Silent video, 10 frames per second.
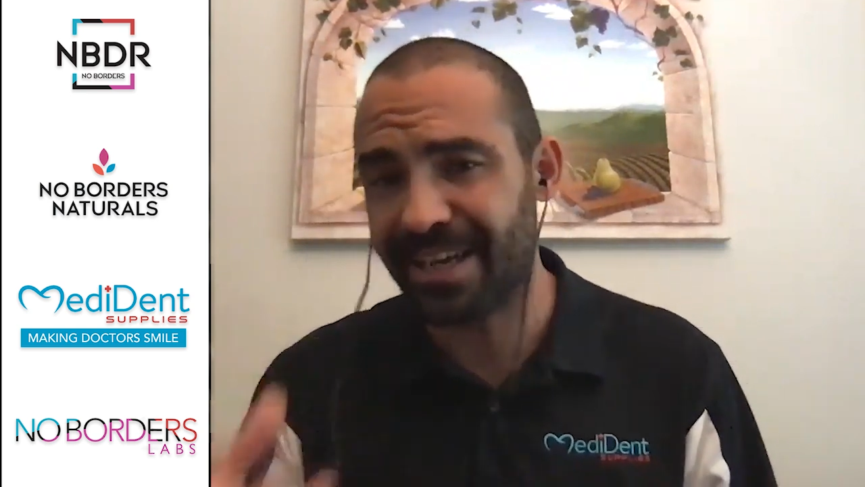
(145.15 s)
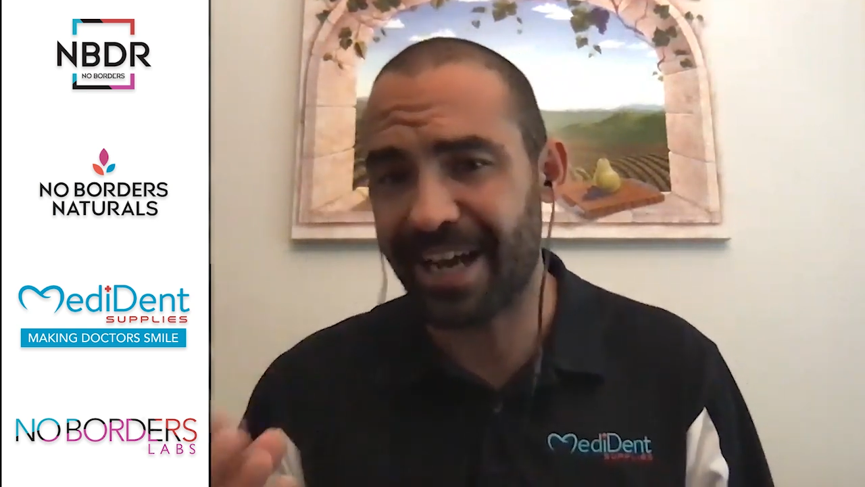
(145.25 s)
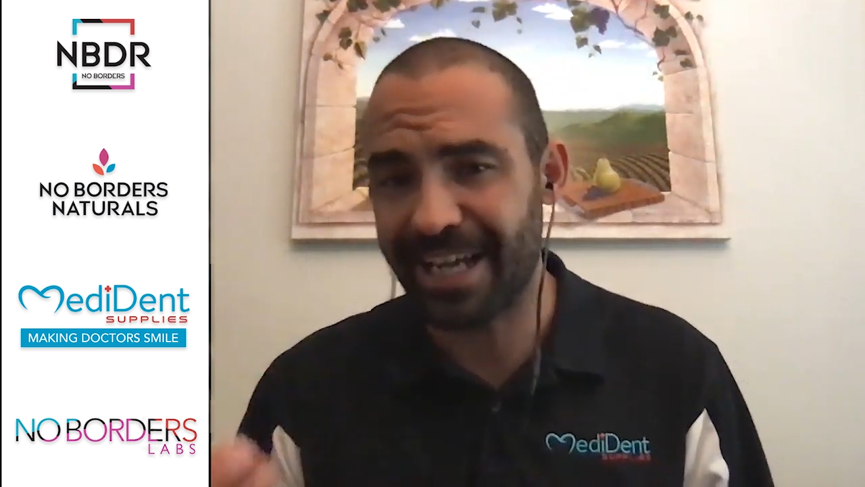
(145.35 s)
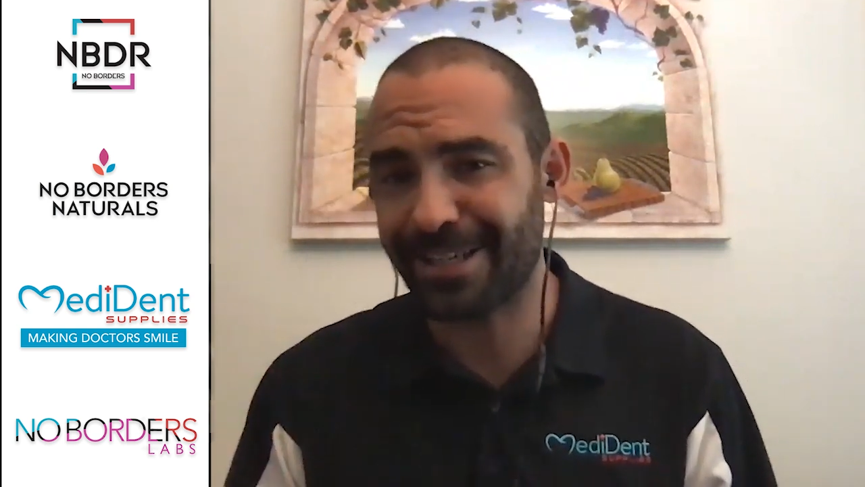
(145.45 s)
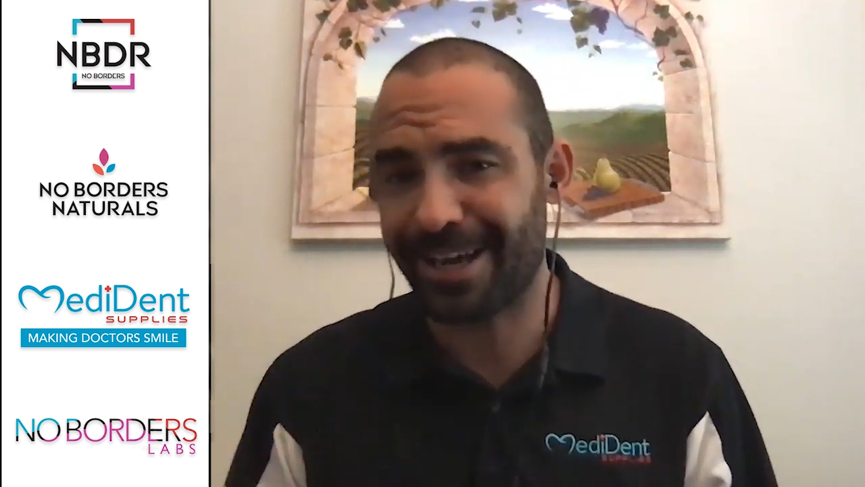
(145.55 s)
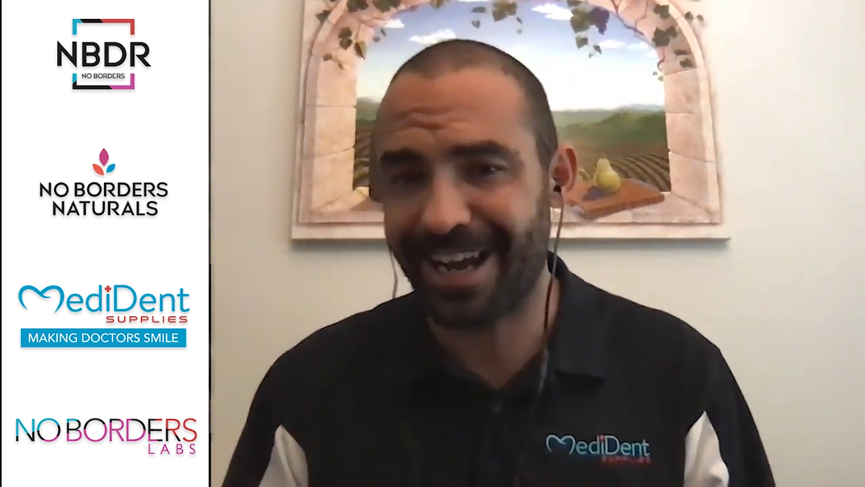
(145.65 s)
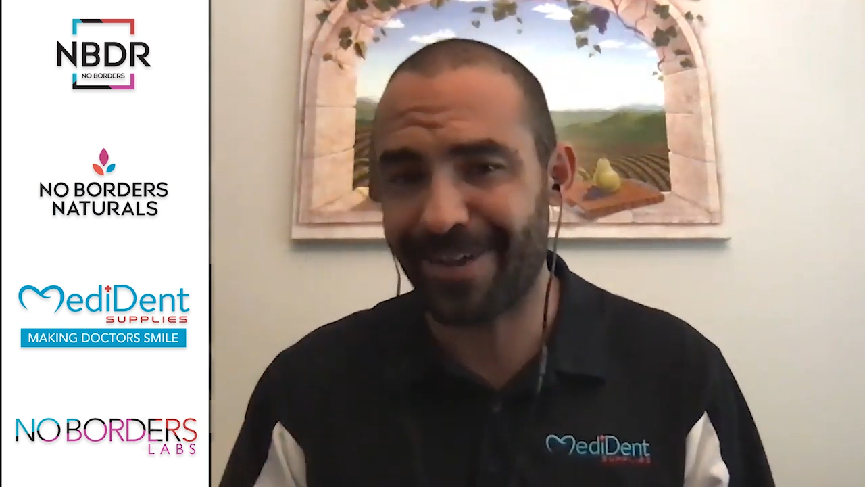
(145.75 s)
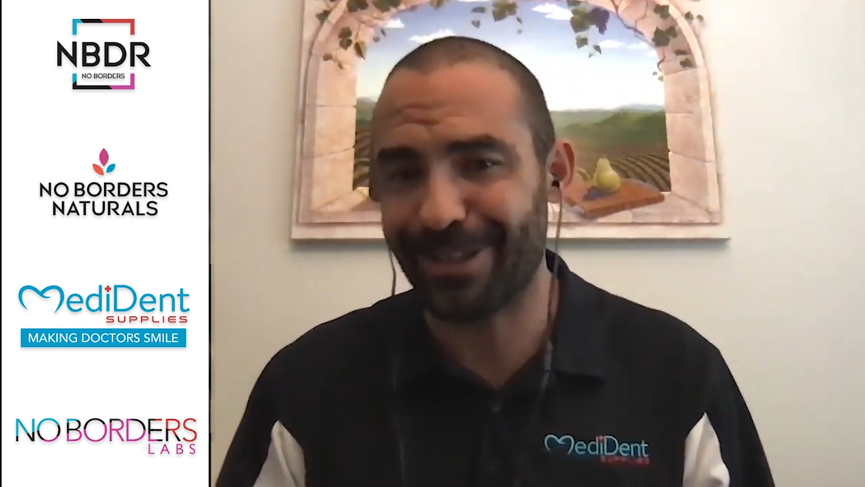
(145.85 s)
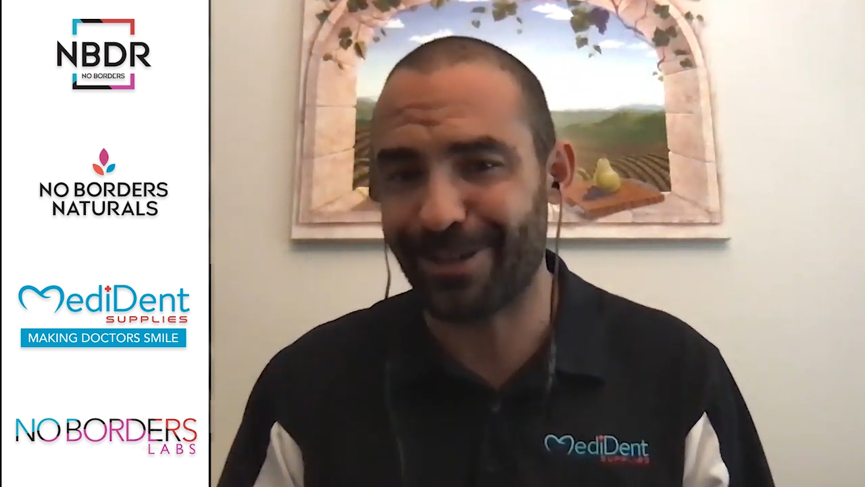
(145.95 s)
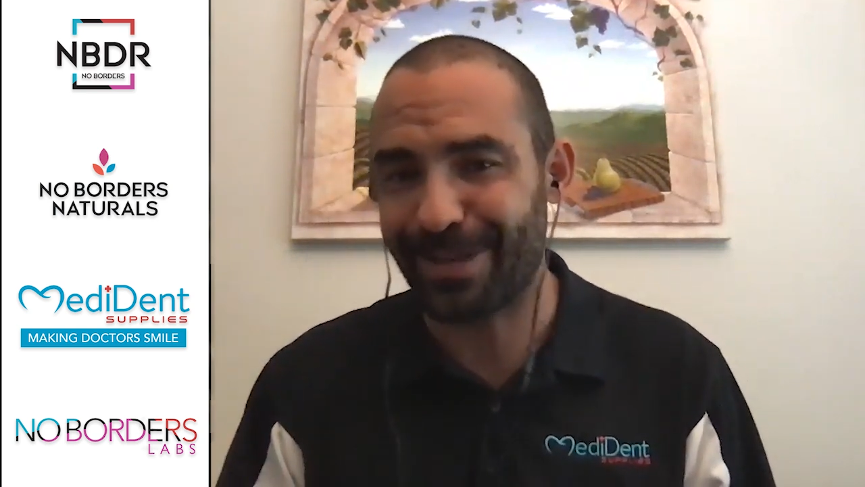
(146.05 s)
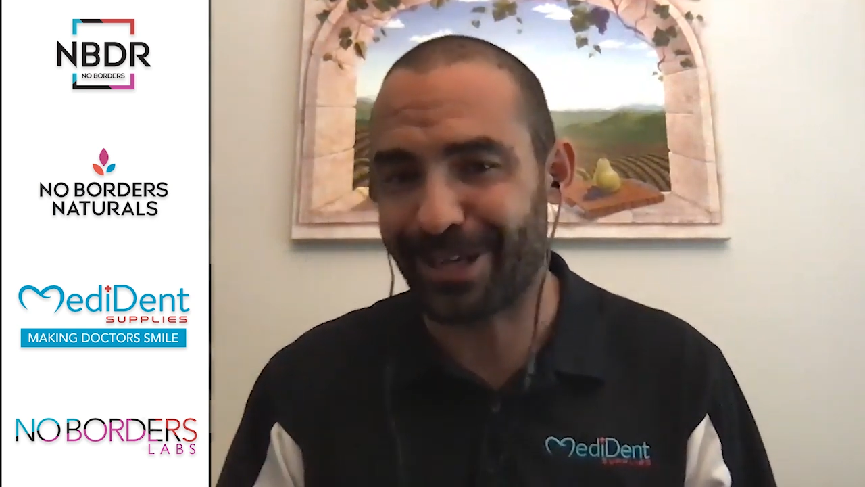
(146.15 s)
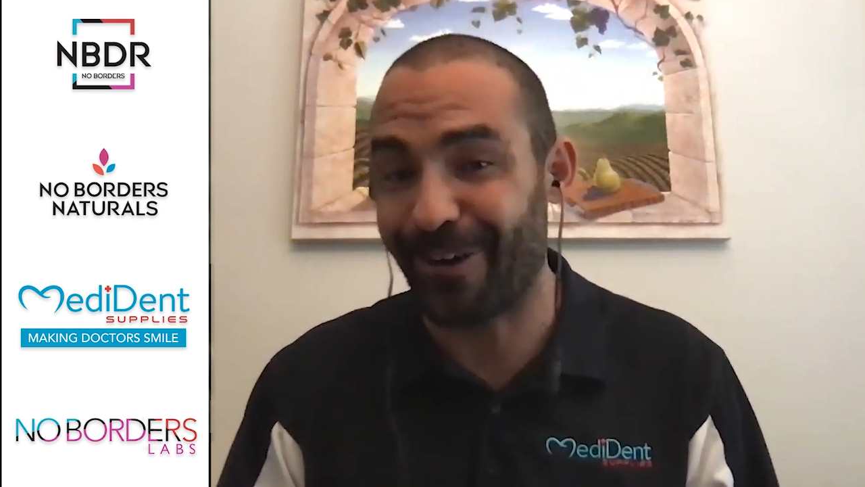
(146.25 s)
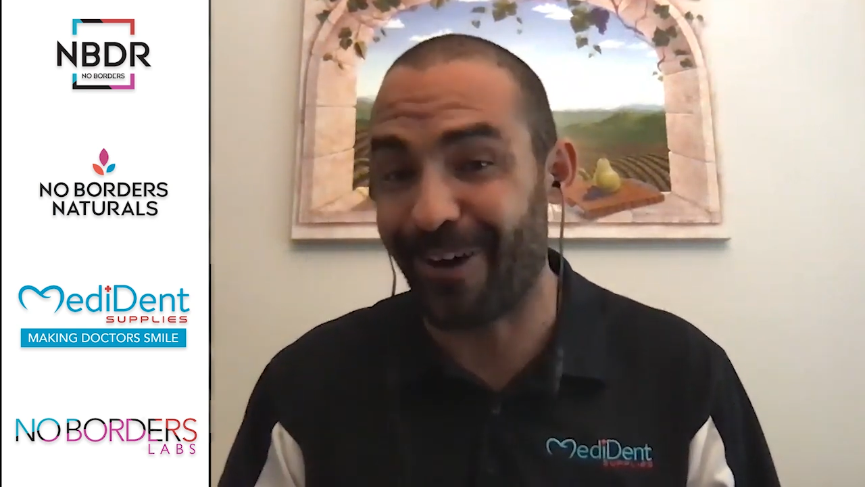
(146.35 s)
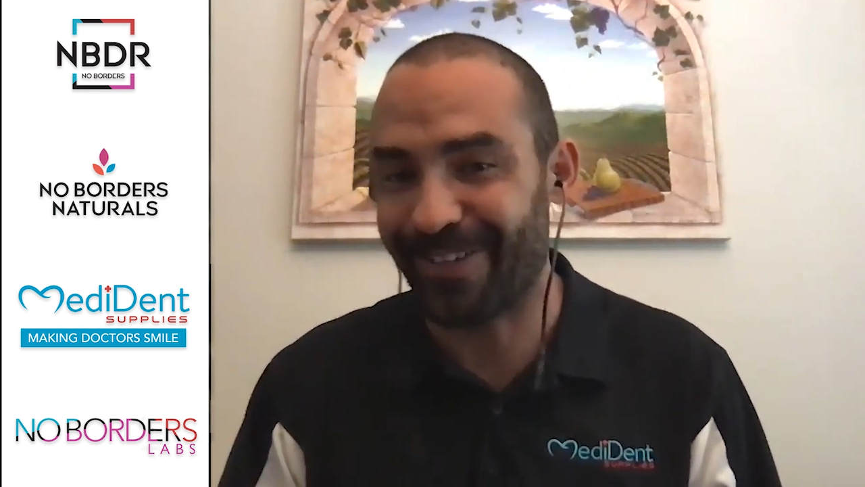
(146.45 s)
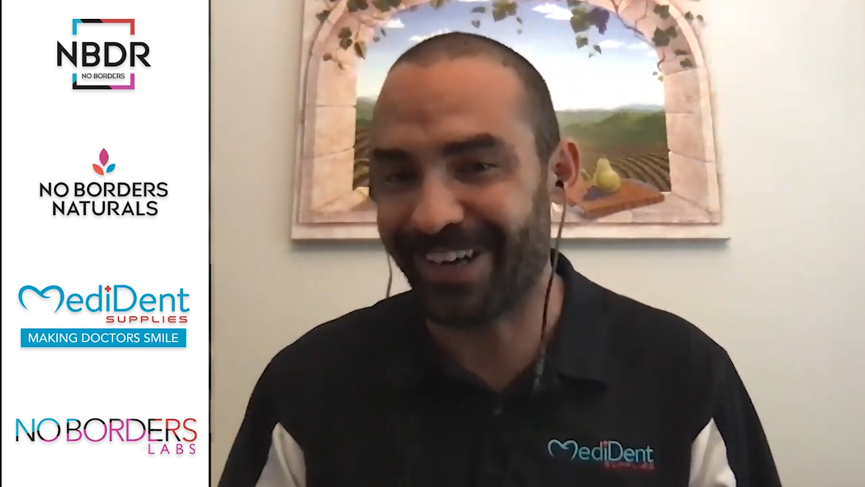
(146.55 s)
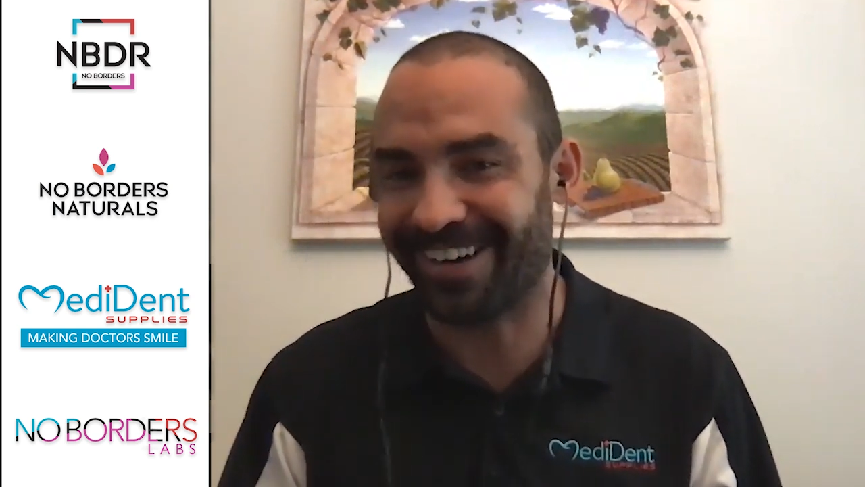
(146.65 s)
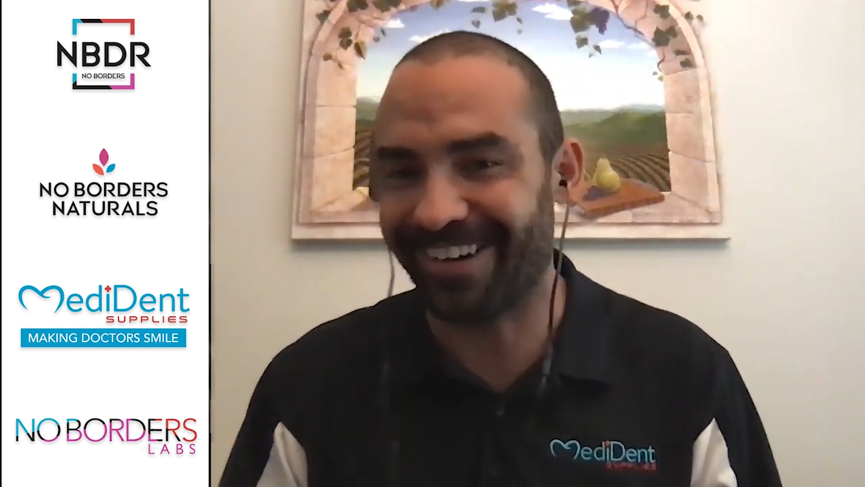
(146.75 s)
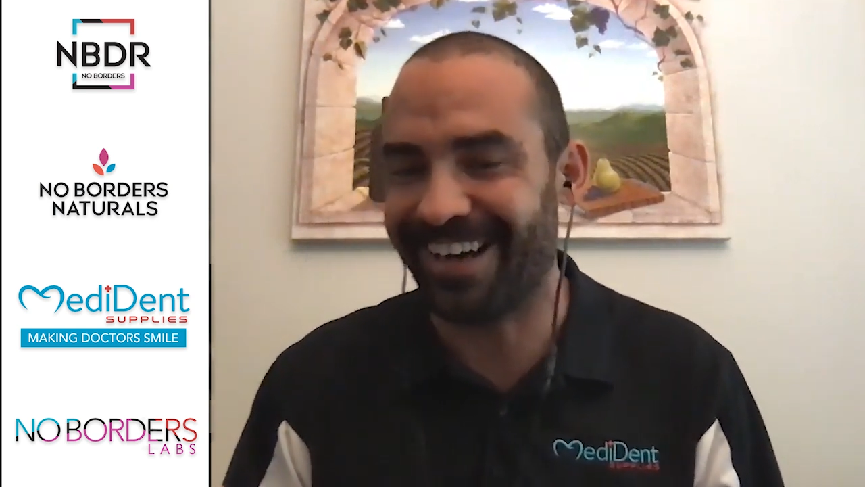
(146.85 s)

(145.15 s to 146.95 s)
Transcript: I have a little bit of cough here.